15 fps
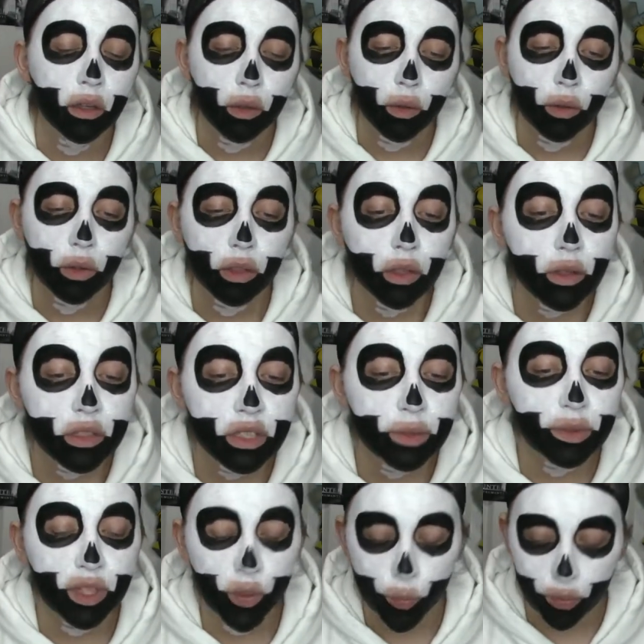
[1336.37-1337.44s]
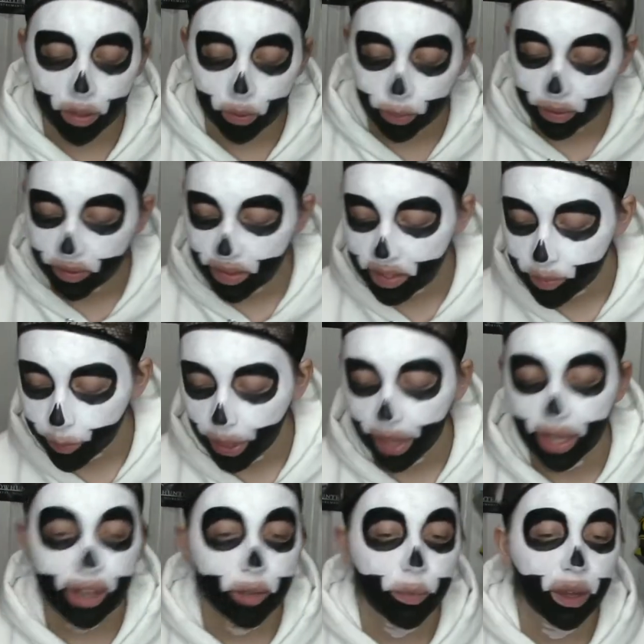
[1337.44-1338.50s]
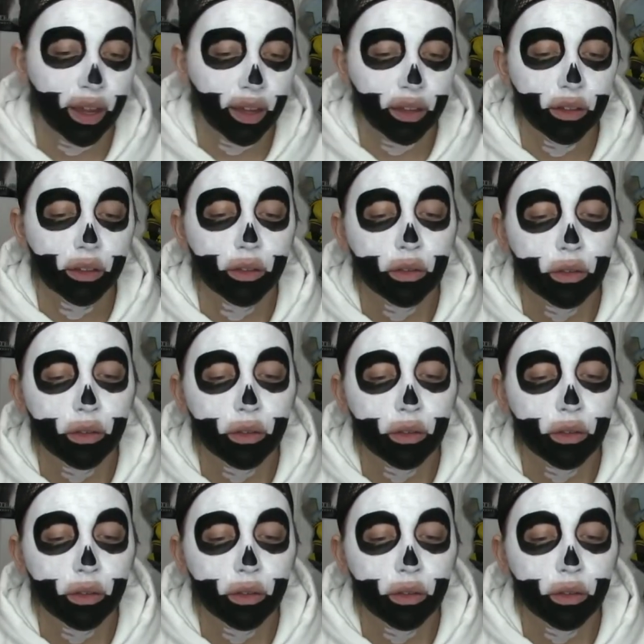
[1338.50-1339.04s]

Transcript: or there's something weird with this paint, man.